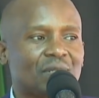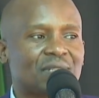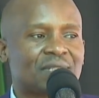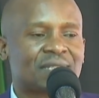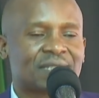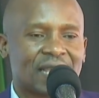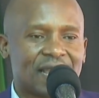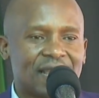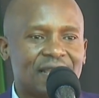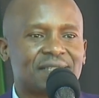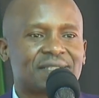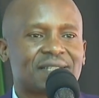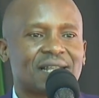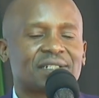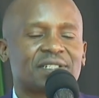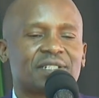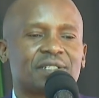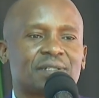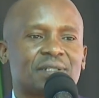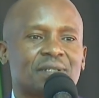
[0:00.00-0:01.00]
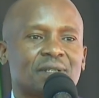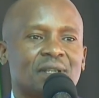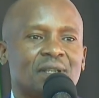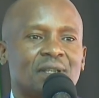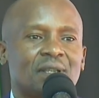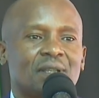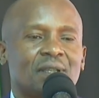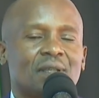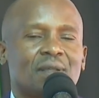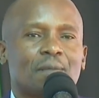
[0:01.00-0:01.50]
says that
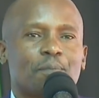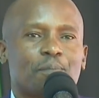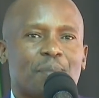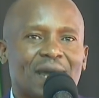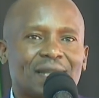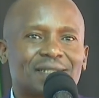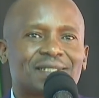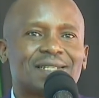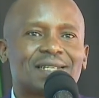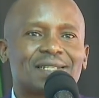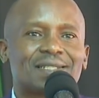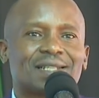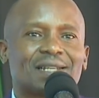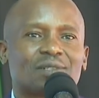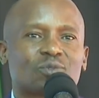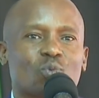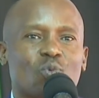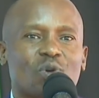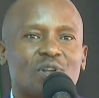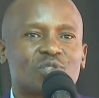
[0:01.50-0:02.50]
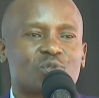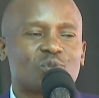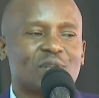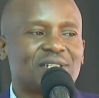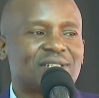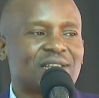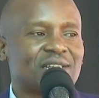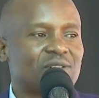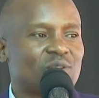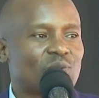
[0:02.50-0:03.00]
parties that want to
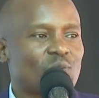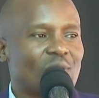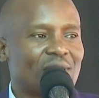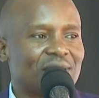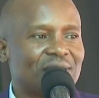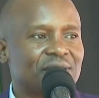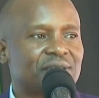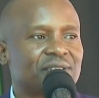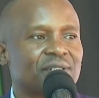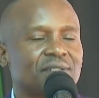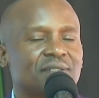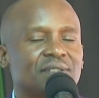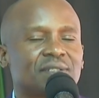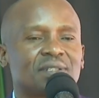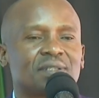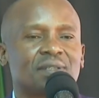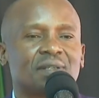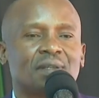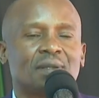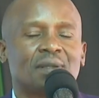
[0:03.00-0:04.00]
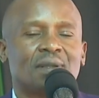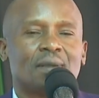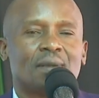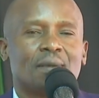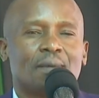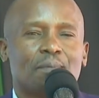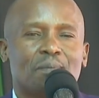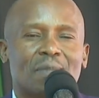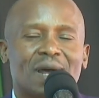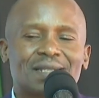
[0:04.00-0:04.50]
enter into coalitions
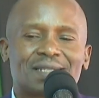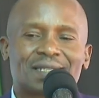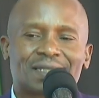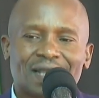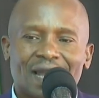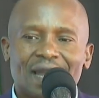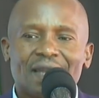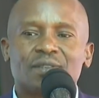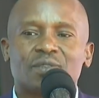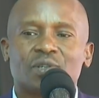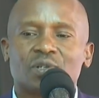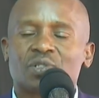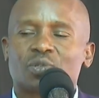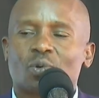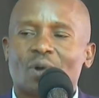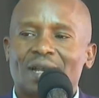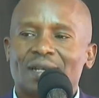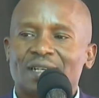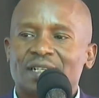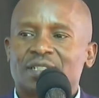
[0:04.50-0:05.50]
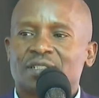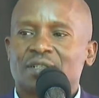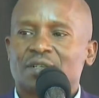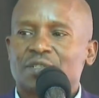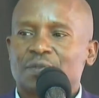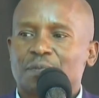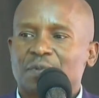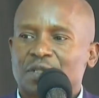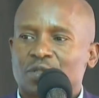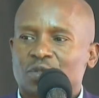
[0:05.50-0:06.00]
must sign those
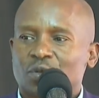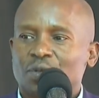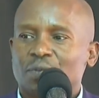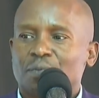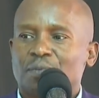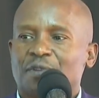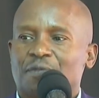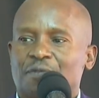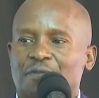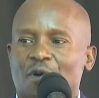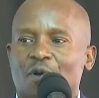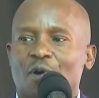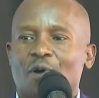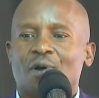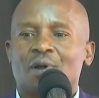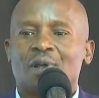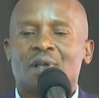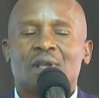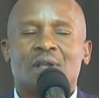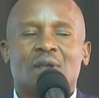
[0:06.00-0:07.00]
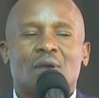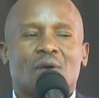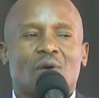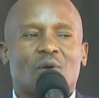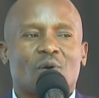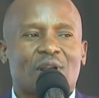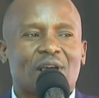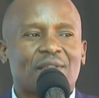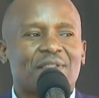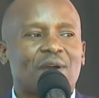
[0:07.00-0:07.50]
coalitions before,
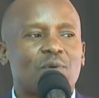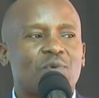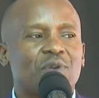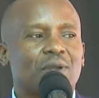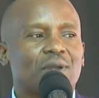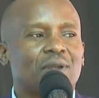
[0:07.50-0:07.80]
or rather,